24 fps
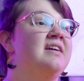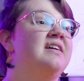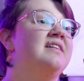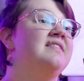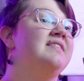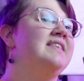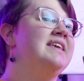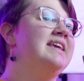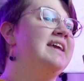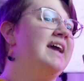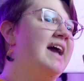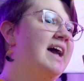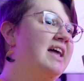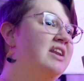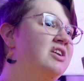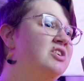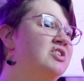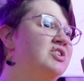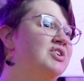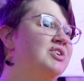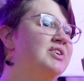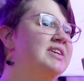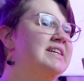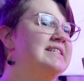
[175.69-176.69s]
The
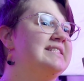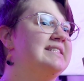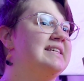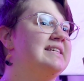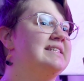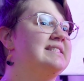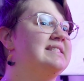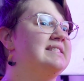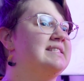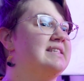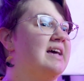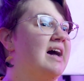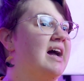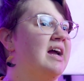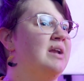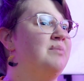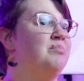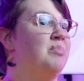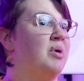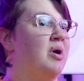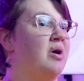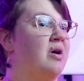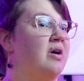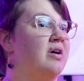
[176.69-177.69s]
editor is a
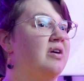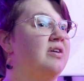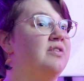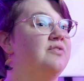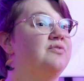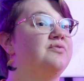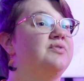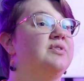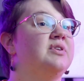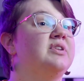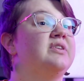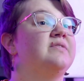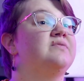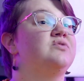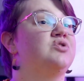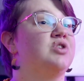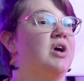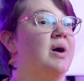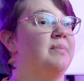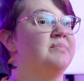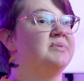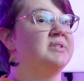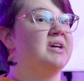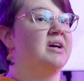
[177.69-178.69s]
sidebar full of
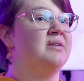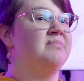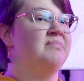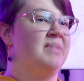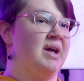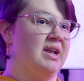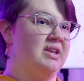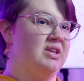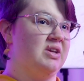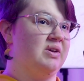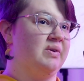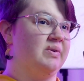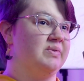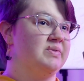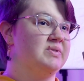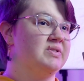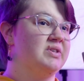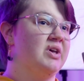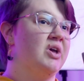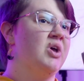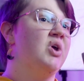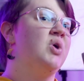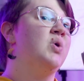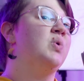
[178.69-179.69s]
drop-down menus
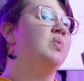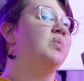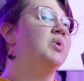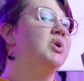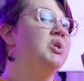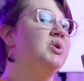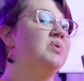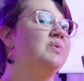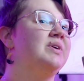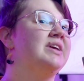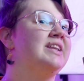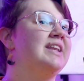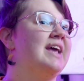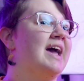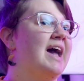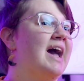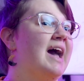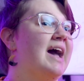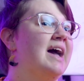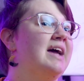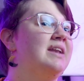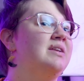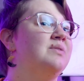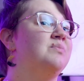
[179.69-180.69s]
where you can
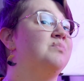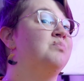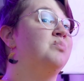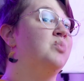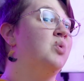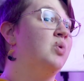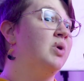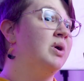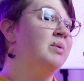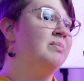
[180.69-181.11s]
add more